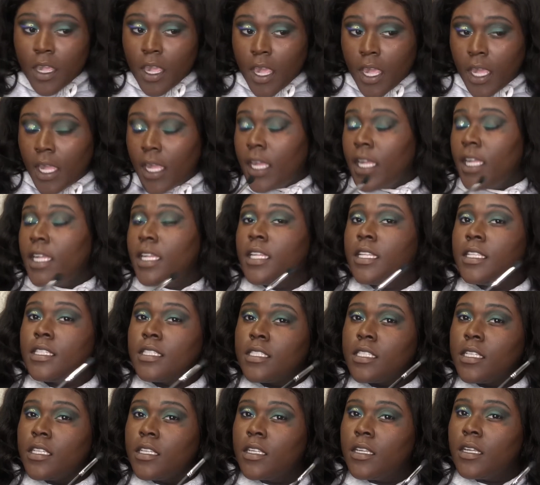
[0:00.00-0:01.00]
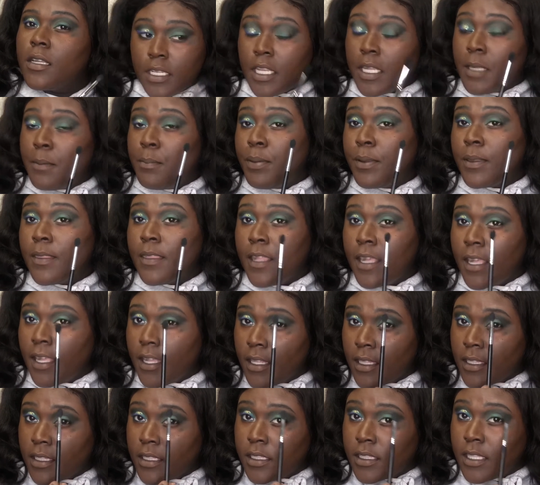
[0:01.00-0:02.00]
And to deepen
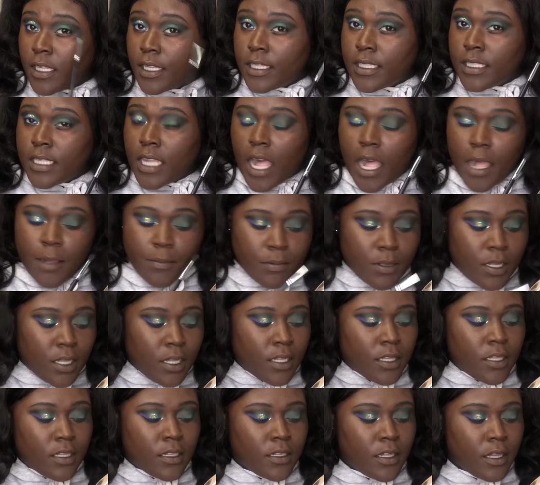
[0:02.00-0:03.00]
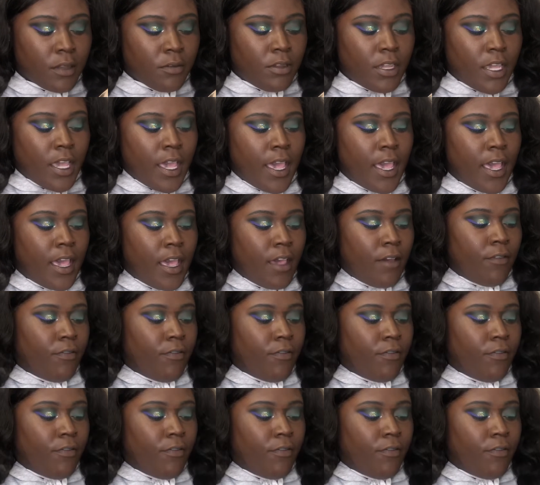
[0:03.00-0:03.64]
that top color that we have, I'm